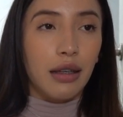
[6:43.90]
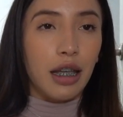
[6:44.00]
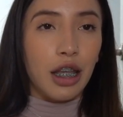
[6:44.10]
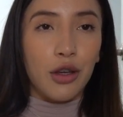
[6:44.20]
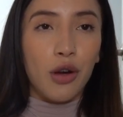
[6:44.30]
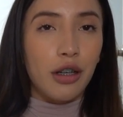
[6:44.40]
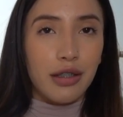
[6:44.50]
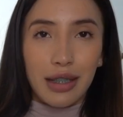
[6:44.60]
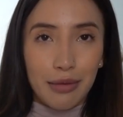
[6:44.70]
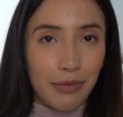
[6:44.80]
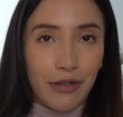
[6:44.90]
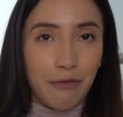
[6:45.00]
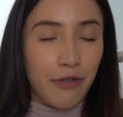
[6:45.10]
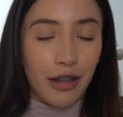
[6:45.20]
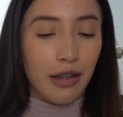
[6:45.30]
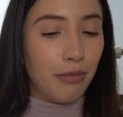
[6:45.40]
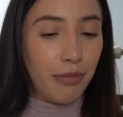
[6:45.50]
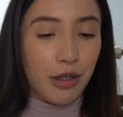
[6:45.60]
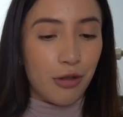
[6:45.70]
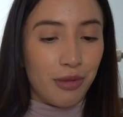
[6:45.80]
you are just gonna feel a little bit
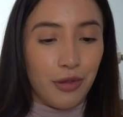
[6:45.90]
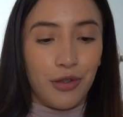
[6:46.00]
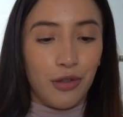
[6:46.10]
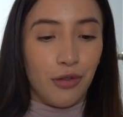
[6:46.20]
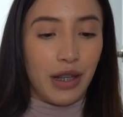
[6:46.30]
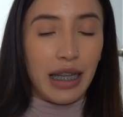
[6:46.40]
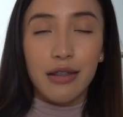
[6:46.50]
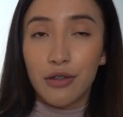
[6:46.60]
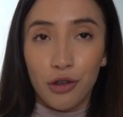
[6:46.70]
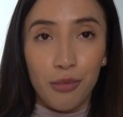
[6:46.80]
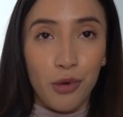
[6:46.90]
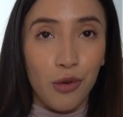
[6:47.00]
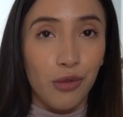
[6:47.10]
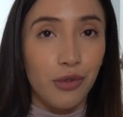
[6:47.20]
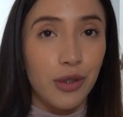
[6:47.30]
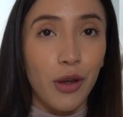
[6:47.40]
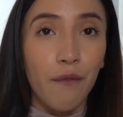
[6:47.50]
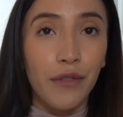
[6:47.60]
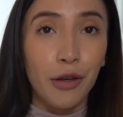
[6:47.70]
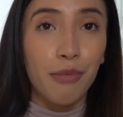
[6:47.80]
miserable. So that's normal.
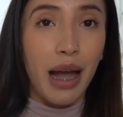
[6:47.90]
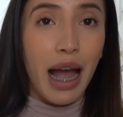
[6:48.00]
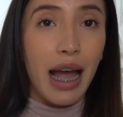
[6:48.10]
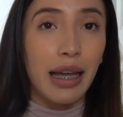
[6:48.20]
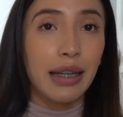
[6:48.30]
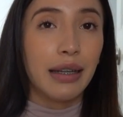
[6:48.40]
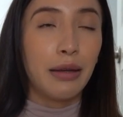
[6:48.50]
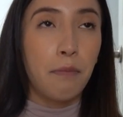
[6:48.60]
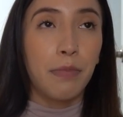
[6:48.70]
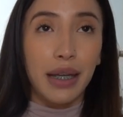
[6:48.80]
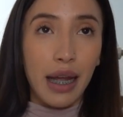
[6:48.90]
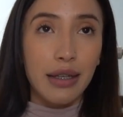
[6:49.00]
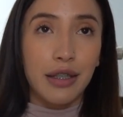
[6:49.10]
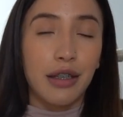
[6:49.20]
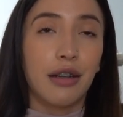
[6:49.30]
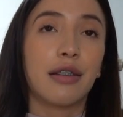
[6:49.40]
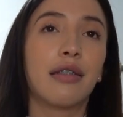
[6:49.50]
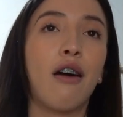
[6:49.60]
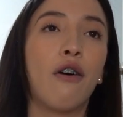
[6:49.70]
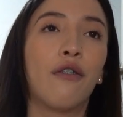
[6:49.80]
Don't feel bad. Be nice to
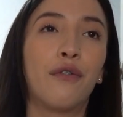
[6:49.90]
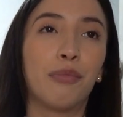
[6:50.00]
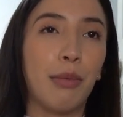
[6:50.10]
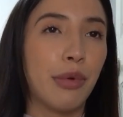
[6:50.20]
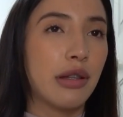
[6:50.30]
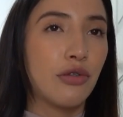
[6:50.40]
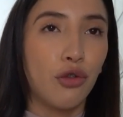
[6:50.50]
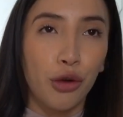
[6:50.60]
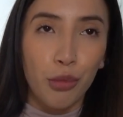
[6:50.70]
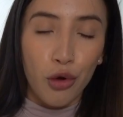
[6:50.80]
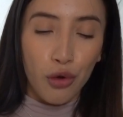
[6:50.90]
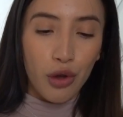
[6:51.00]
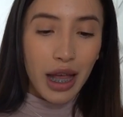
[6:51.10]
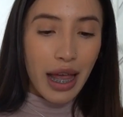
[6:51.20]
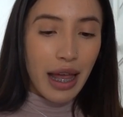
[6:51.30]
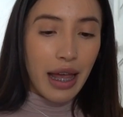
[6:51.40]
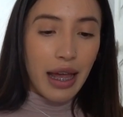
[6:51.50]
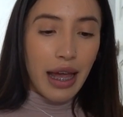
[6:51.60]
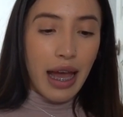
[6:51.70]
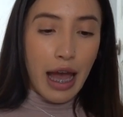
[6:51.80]
yourself. Remember, it's normal,
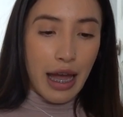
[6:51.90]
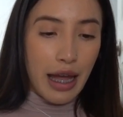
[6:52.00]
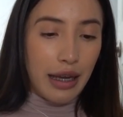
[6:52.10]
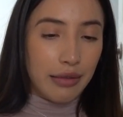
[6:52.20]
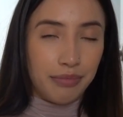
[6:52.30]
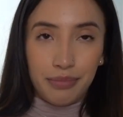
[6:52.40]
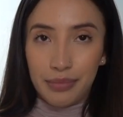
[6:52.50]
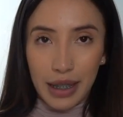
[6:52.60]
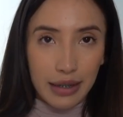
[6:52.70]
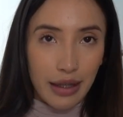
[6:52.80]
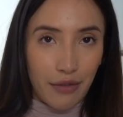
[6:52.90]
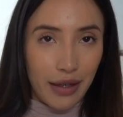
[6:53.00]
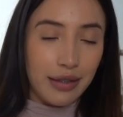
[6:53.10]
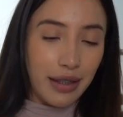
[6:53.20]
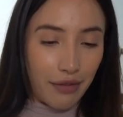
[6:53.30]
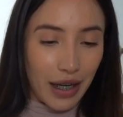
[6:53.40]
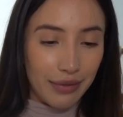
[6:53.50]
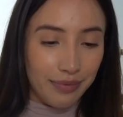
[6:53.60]
and et cetera, et cetera.